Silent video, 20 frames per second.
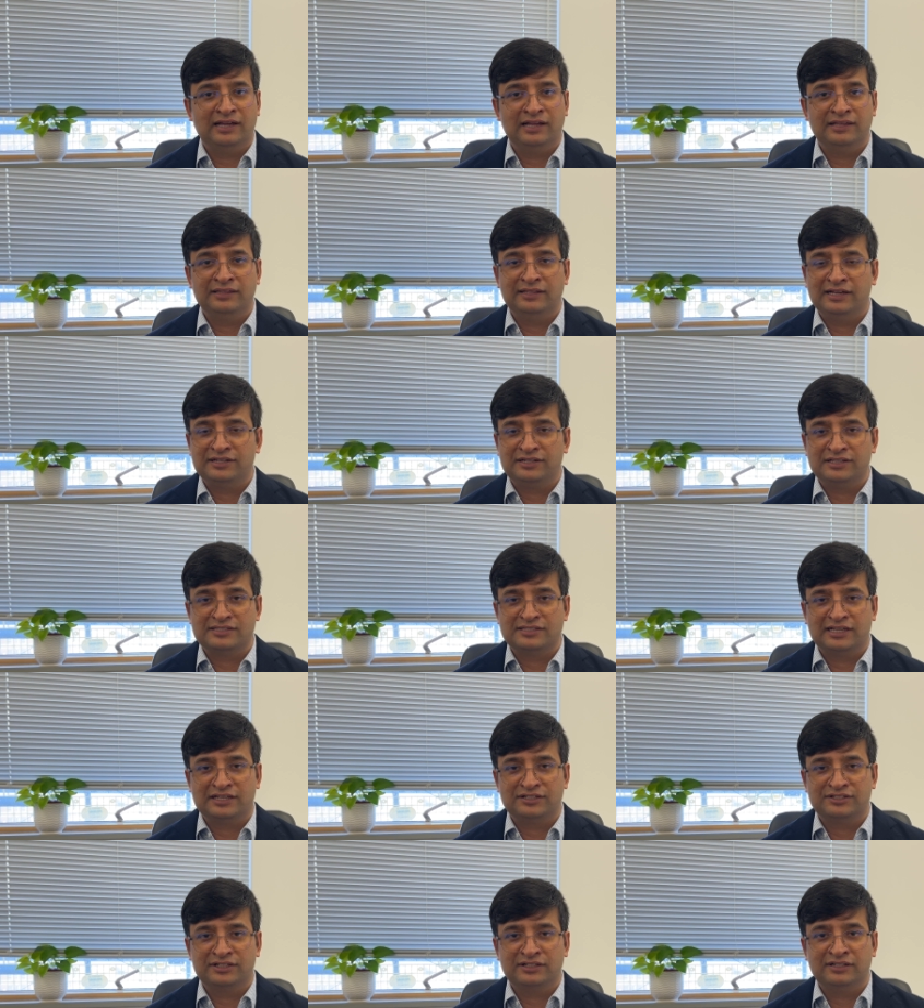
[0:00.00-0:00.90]
IT
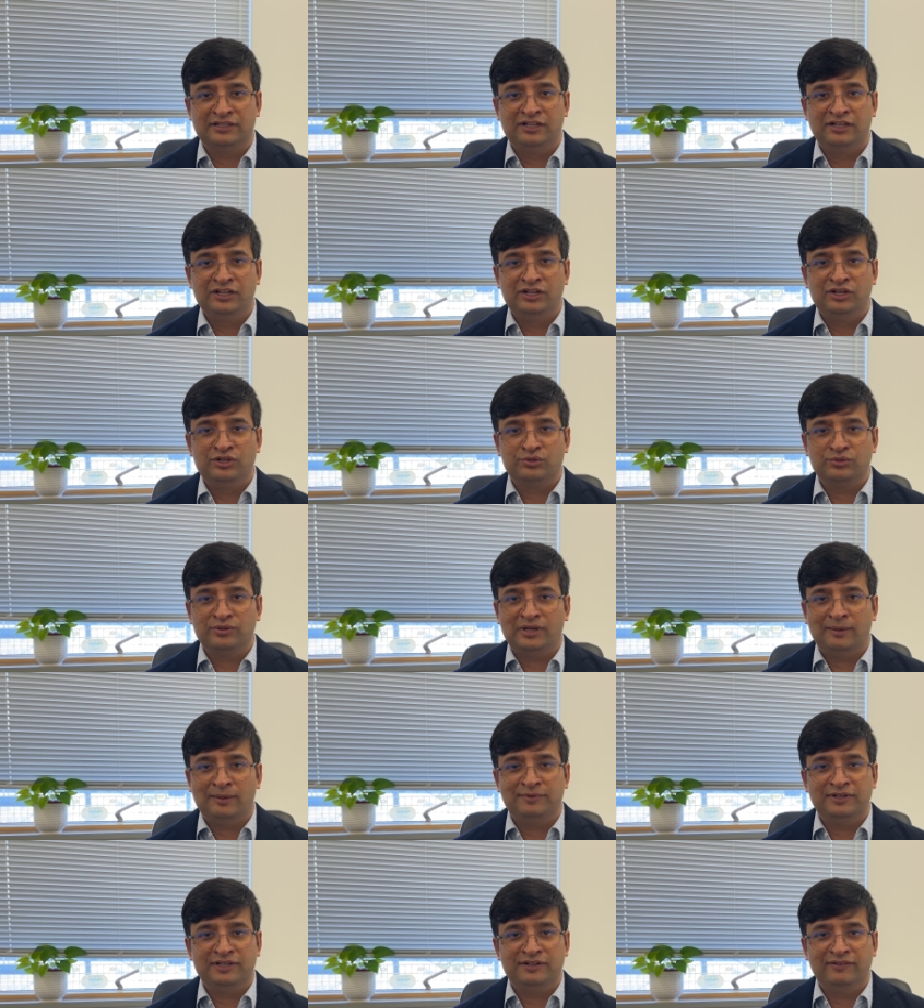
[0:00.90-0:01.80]
sector to
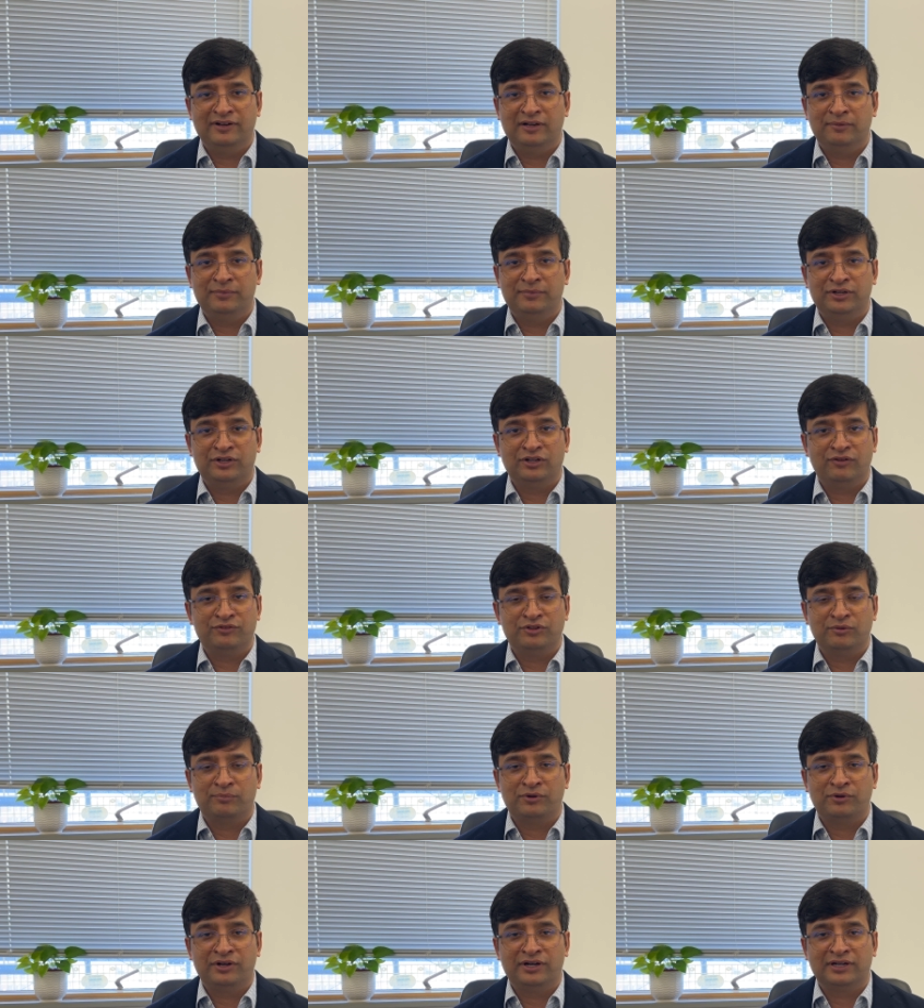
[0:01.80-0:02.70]
help the development of your
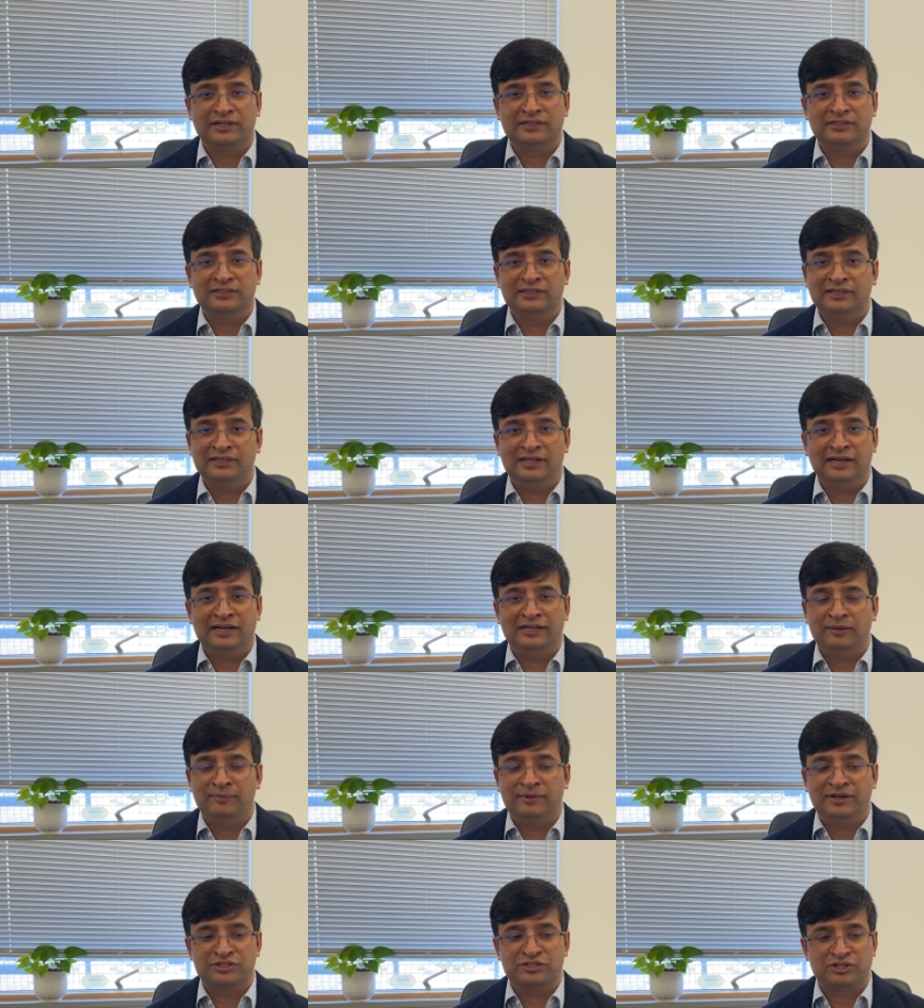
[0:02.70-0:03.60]
product at the
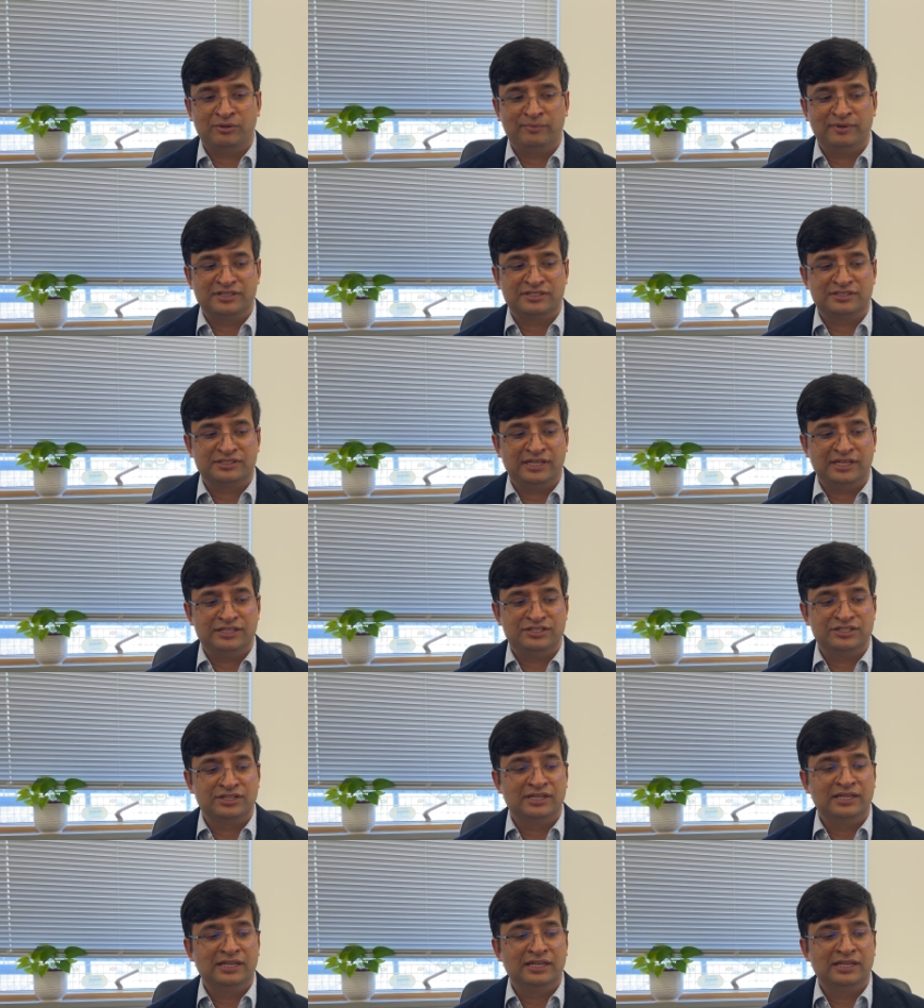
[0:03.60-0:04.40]
brainstorming stage.